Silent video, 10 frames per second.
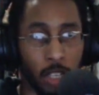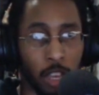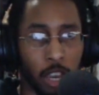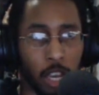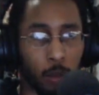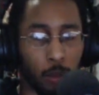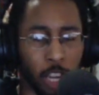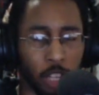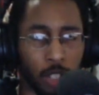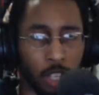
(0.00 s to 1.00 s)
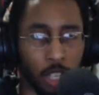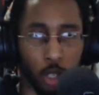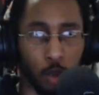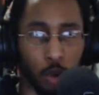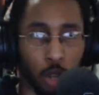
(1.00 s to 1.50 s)
and painting and
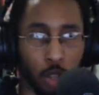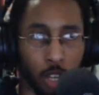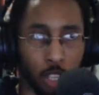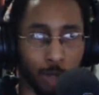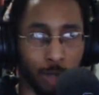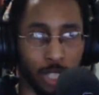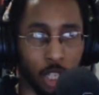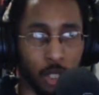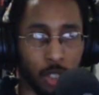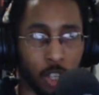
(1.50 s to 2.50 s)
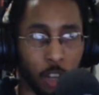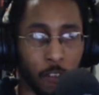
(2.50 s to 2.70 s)
doing all the customization stuff.